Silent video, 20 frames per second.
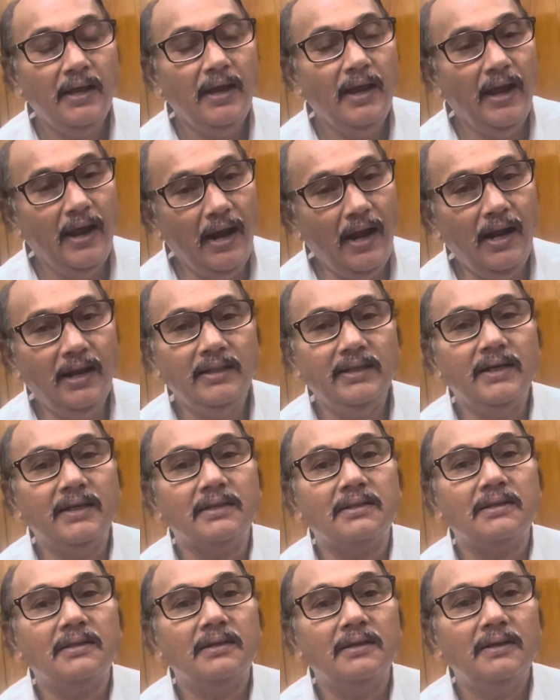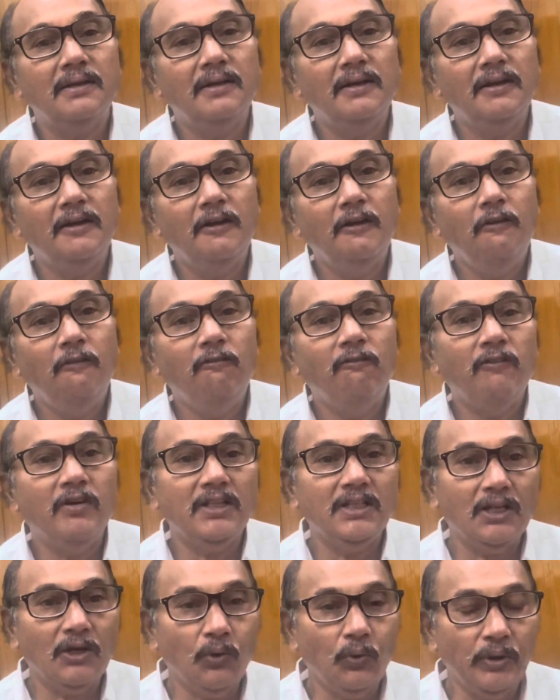held that when
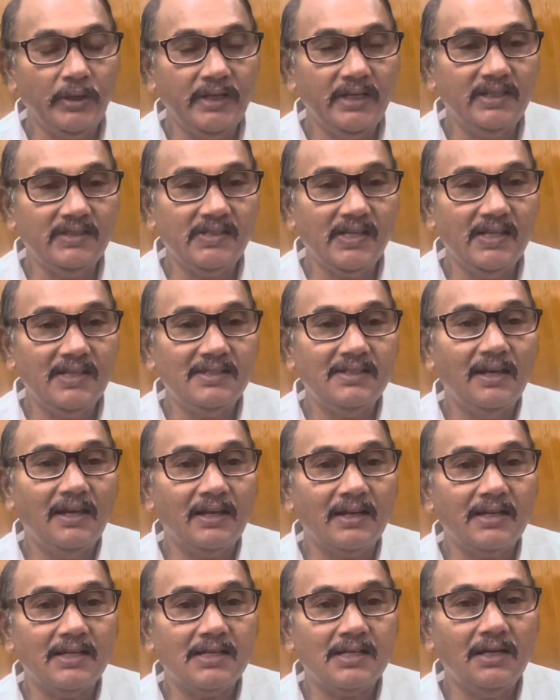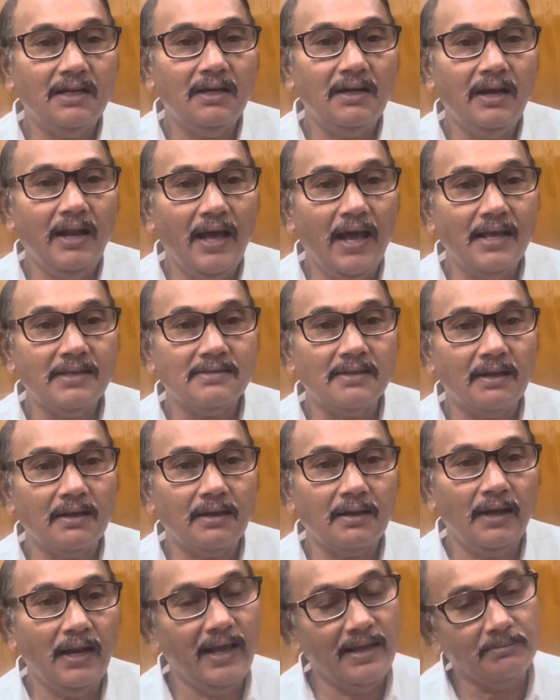the notice is returned as
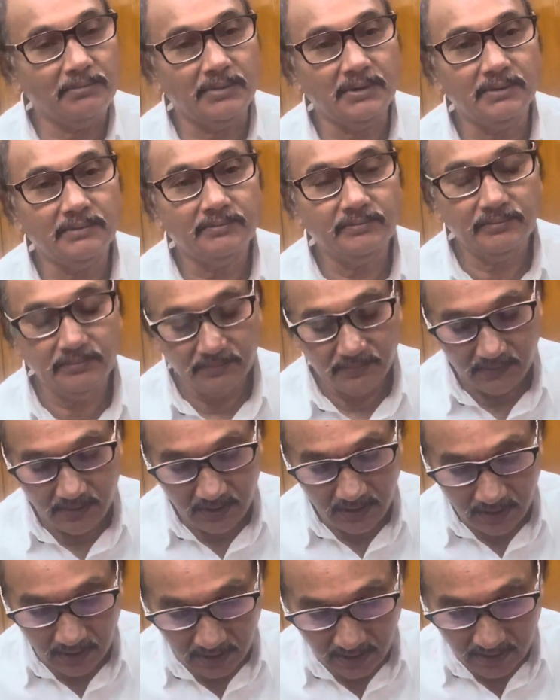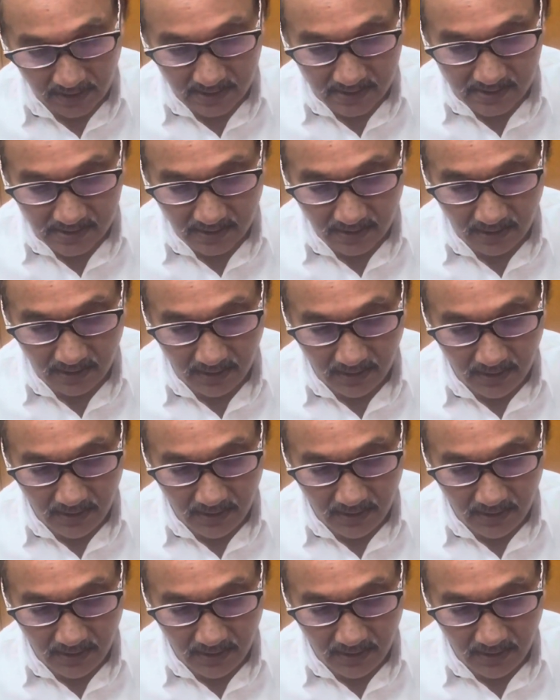unclaimed, it is uh,